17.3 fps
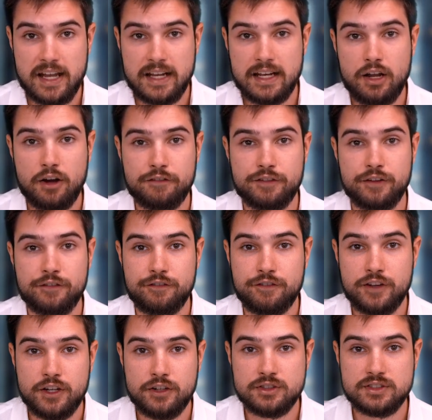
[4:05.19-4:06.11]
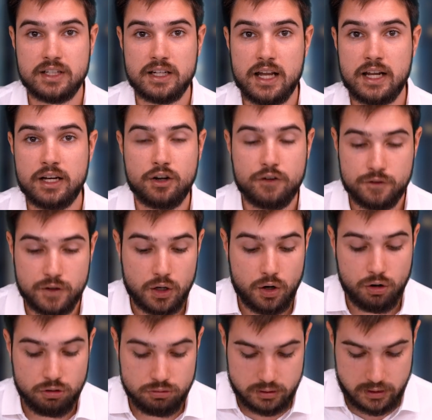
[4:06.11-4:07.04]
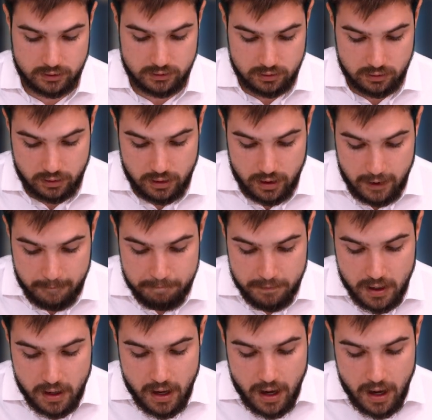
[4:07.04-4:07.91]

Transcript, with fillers: any of the videos and any of the contents, okay?